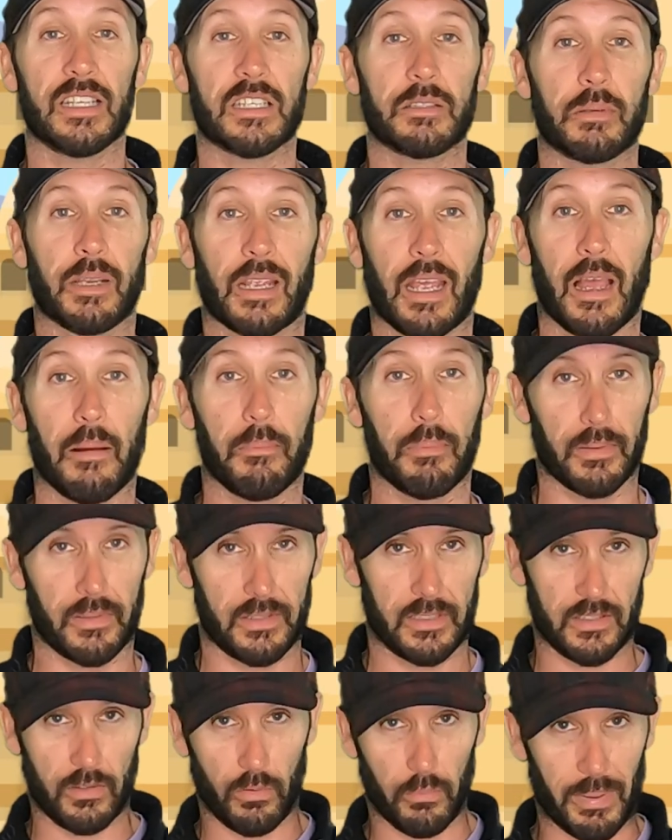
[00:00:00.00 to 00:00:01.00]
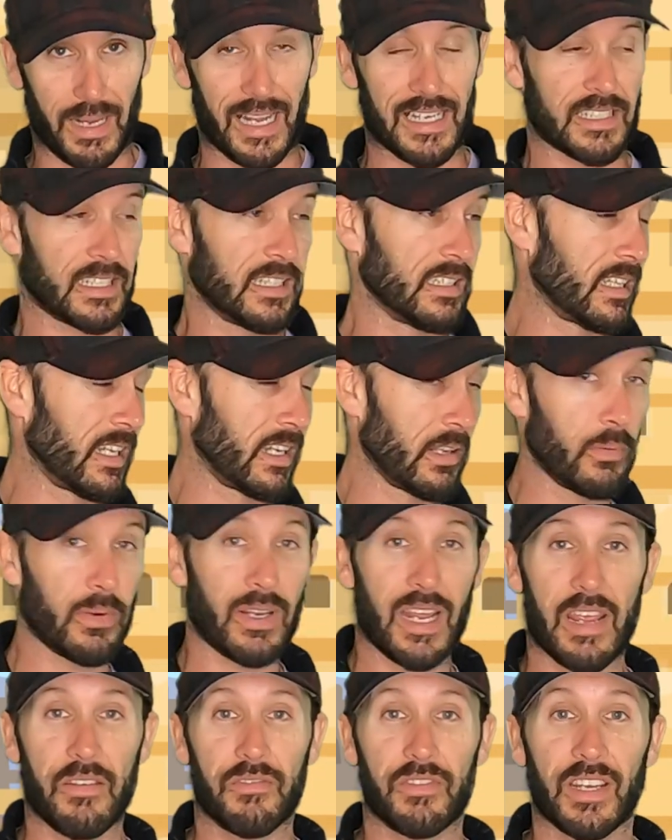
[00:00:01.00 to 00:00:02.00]
his cup and his little basket that he would
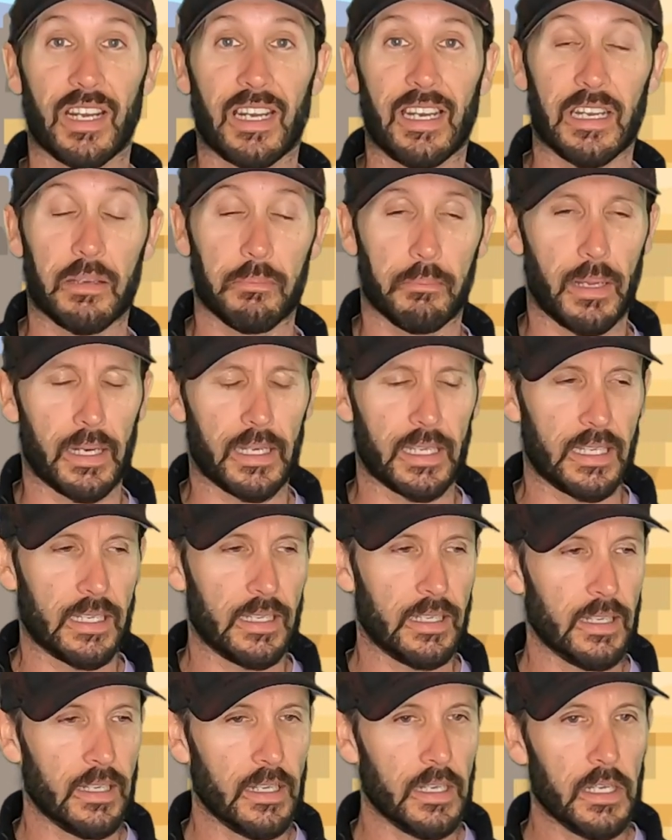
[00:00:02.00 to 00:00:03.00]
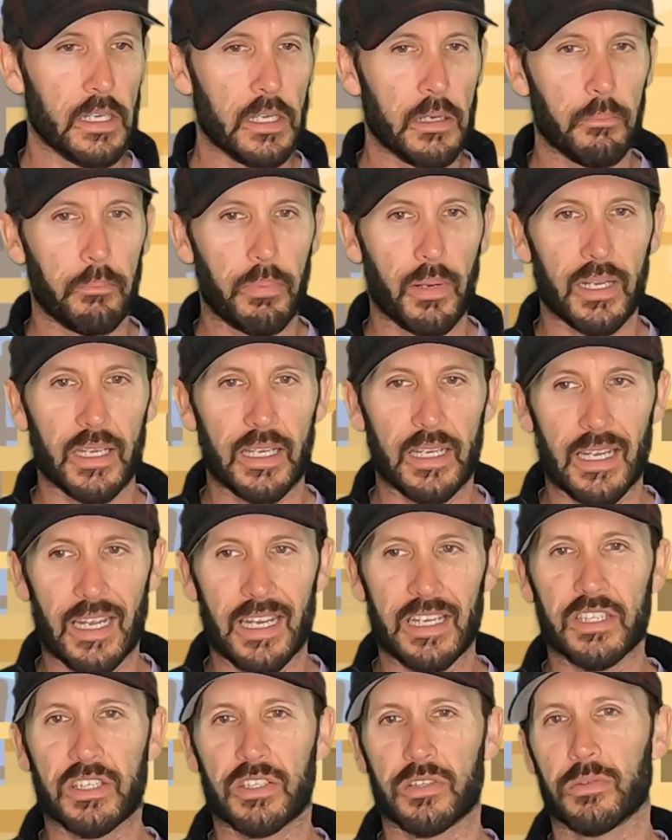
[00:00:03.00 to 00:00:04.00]
have to collect money. But
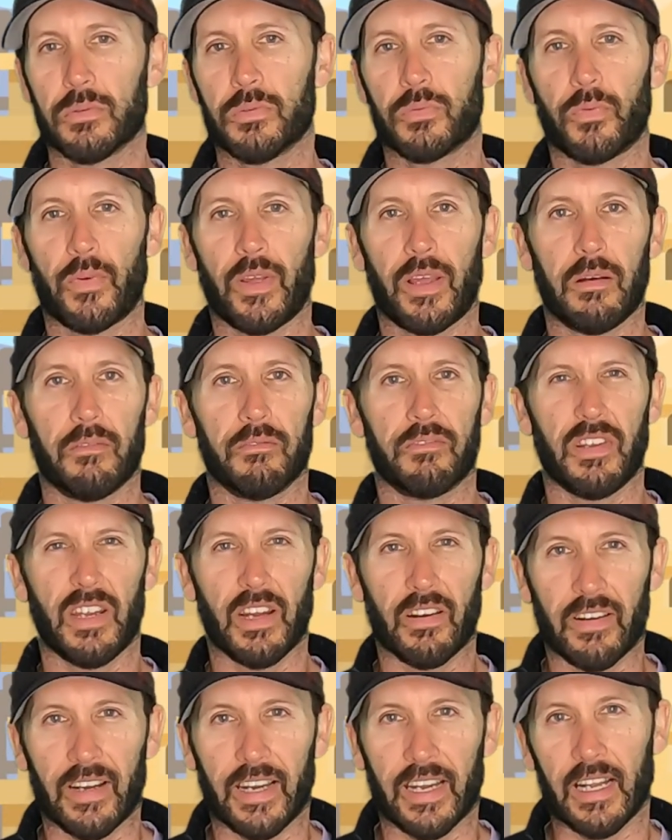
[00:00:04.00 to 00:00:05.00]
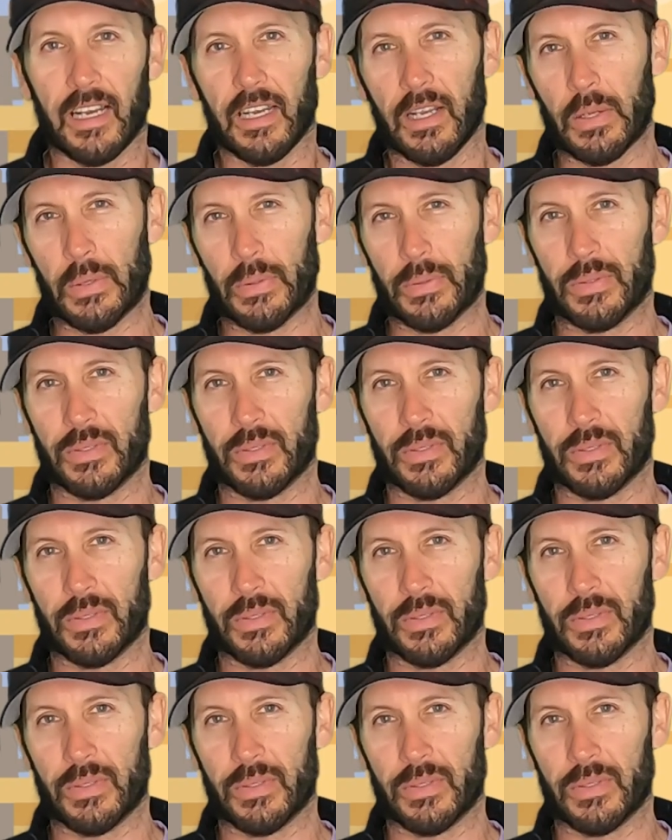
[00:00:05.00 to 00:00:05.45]
he still felt very alone.